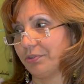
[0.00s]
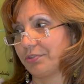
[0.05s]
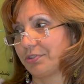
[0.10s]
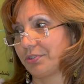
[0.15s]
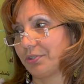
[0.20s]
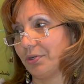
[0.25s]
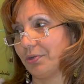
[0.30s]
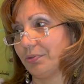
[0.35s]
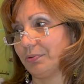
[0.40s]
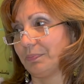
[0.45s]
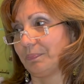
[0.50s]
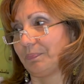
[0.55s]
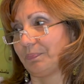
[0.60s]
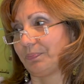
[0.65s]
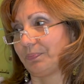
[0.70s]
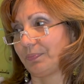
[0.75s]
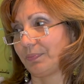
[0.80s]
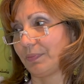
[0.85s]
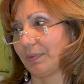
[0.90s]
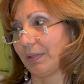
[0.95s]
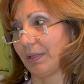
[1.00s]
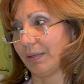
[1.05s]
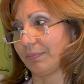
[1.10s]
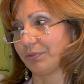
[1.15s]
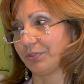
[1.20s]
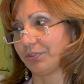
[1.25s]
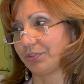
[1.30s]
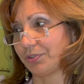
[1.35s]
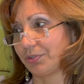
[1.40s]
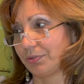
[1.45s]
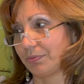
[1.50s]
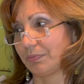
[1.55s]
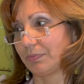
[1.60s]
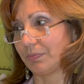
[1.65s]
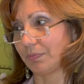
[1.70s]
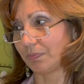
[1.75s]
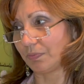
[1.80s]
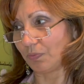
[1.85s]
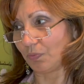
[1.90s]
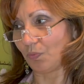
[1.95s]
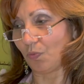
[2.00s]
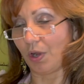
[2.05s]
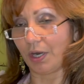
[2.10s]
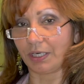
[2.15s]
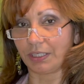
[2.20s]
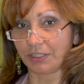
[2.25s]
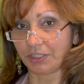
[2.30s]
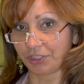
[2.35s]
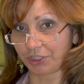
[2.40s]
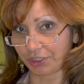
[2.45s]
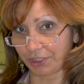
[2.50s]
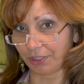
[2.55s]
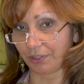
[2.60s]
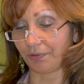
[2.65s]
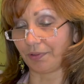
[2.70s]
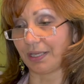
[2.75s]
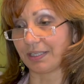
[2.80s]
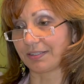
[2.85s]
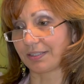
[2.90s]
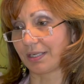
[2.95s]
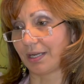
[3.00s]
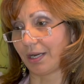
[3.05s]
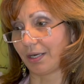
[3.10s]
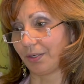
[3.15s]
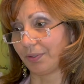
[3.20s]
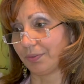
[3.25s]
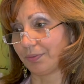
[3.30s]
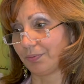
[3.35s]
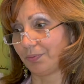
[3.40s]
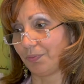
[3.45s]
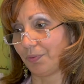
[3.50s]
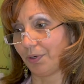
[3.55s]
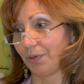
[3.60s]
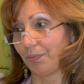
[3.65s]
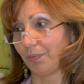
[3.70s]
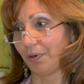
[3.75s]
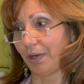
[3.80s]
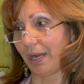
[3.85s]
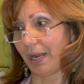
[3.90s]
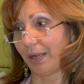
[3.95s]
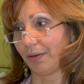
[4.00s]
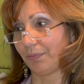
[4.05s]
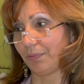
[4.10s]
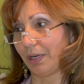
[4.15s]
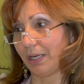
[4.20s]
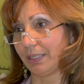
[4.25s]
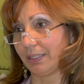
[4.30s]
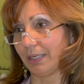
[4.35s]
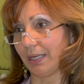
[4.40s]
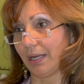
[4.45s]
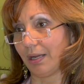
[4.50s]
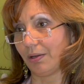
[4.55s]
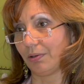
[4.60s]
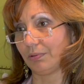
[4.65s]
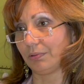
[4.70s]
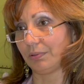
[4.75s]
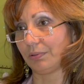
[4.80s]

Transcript: So I'm just wanting to share that's kind of where we're at right now.